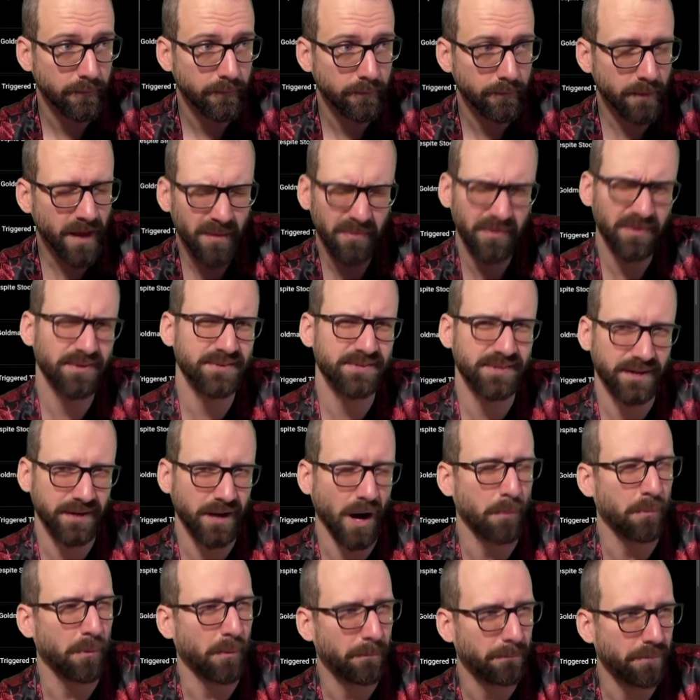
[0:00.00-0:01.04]
Maybe there's a
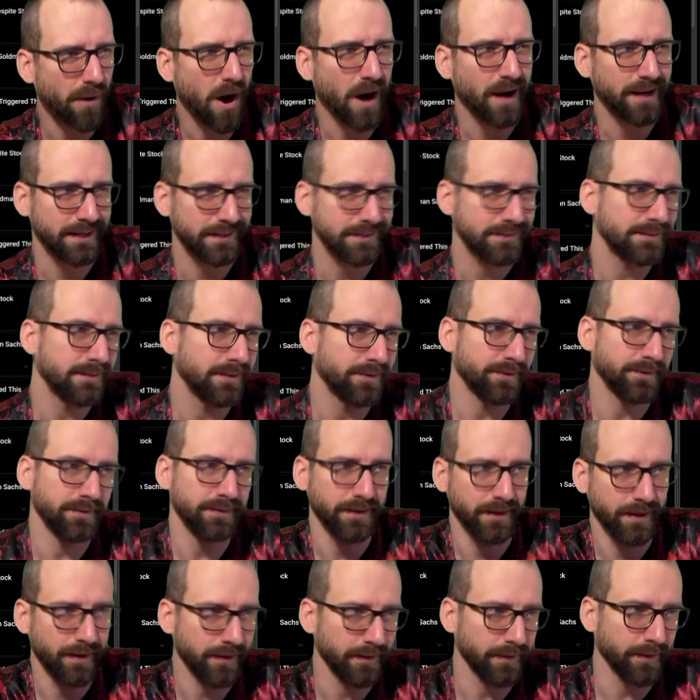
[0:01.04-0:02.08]
couple pockets here and
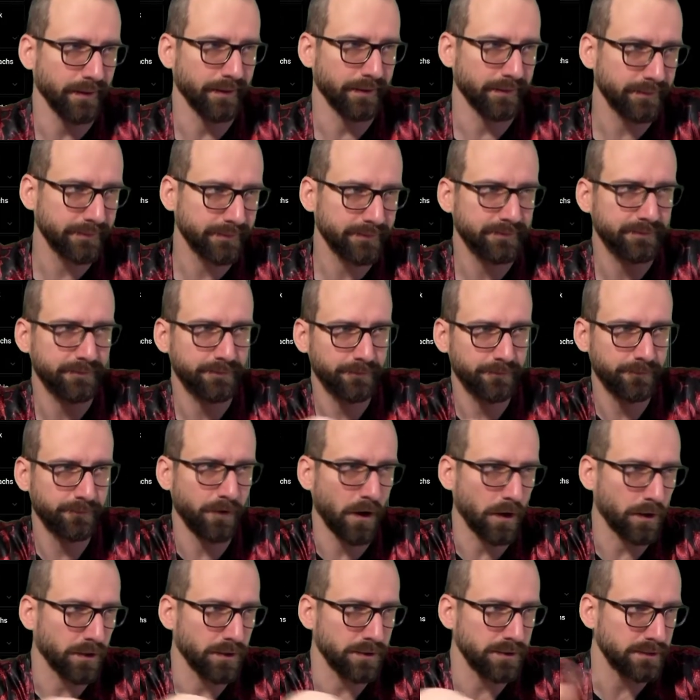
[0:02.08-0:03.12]
there, like
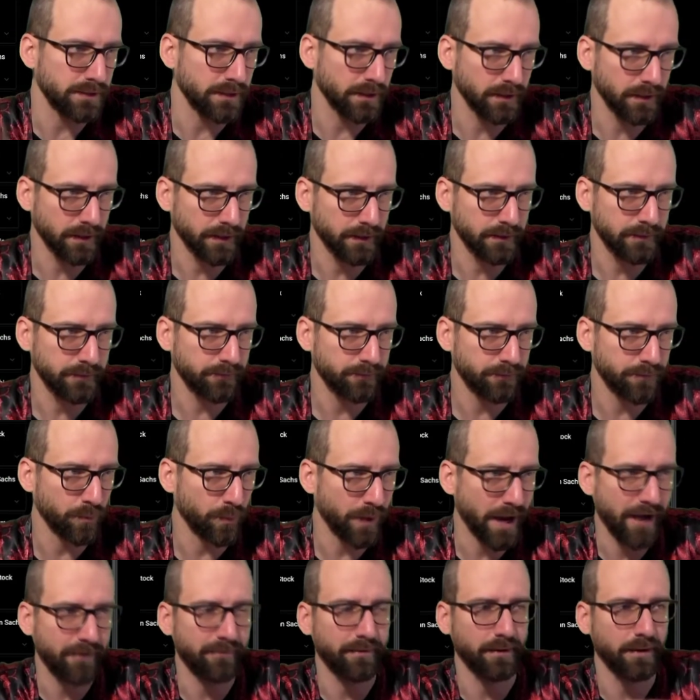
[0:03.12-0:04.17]
fuckers that like
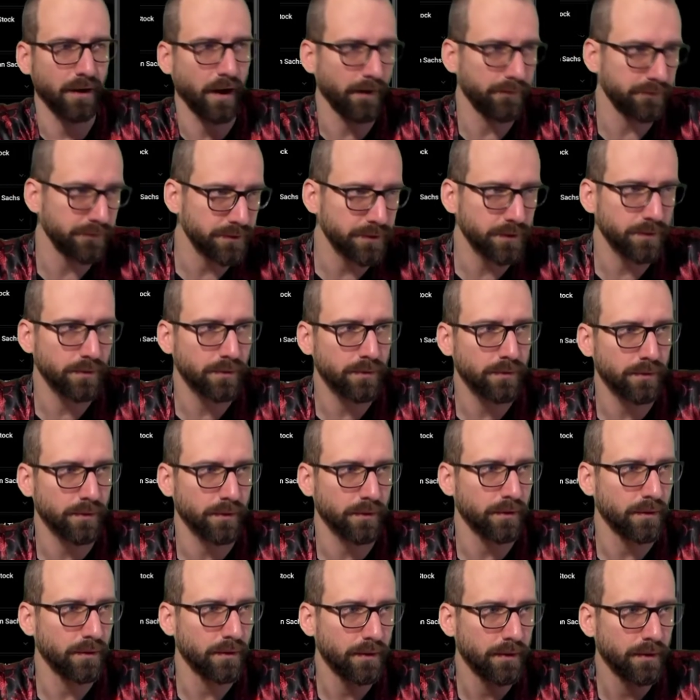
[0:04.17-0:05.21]
we haven't gotten
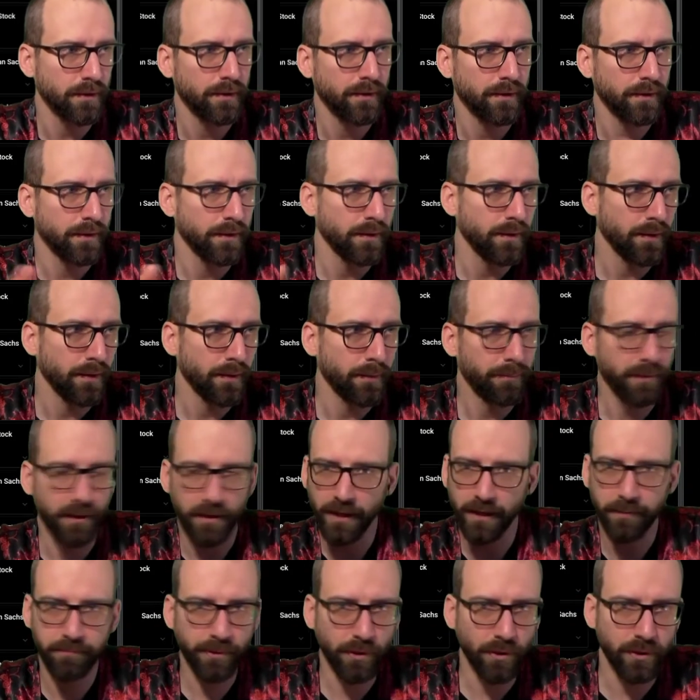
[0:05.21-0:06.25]
to, but
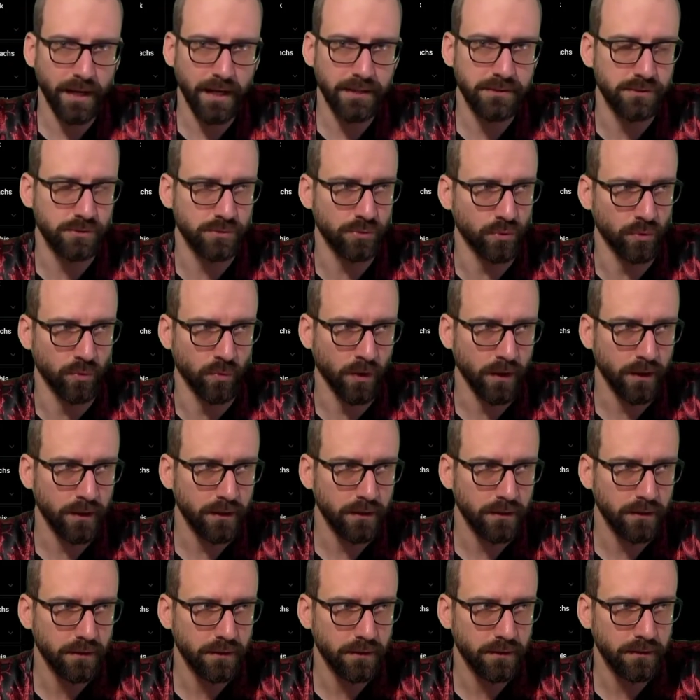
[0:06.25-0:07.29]
like Bill Gates is doing
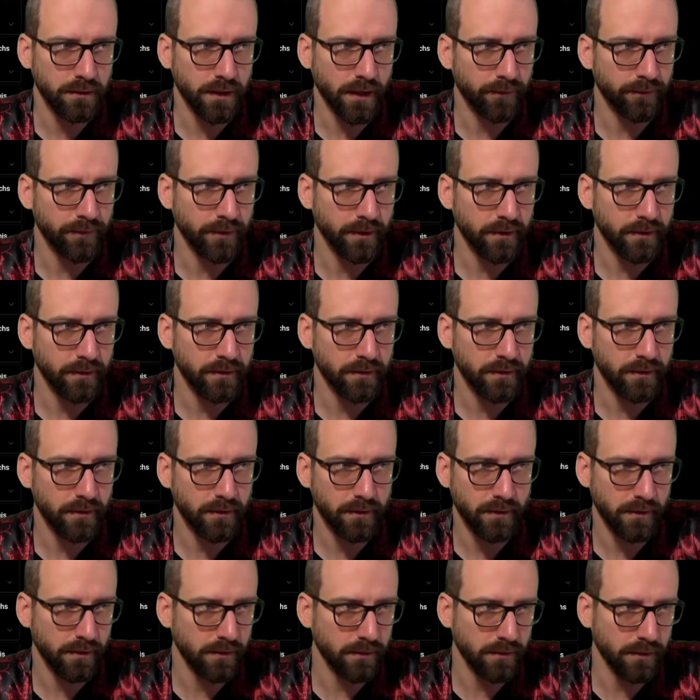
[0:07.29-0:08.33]
work down there.
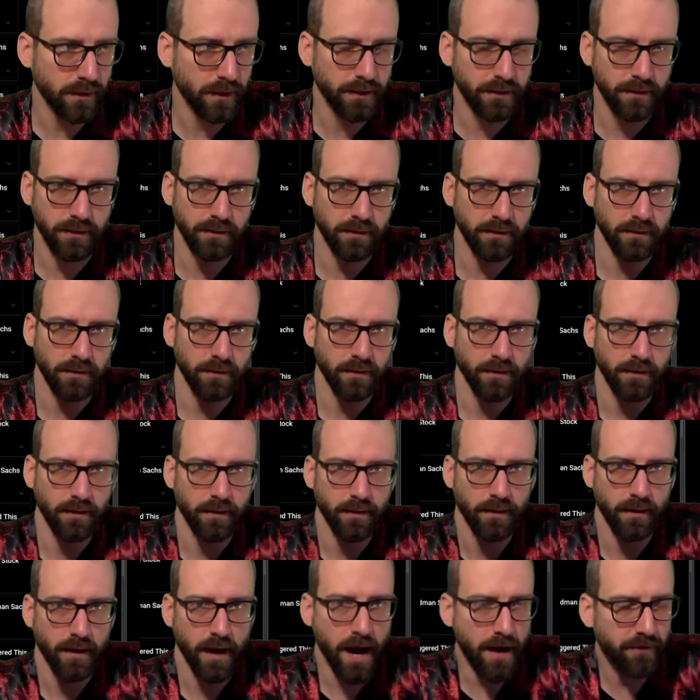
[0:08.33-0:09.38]
Like
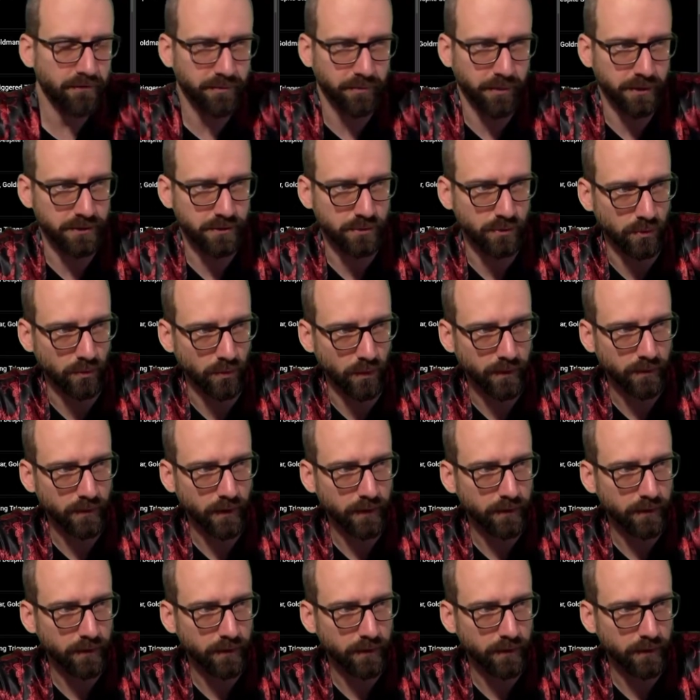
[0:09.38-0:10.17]
everybody's doing work.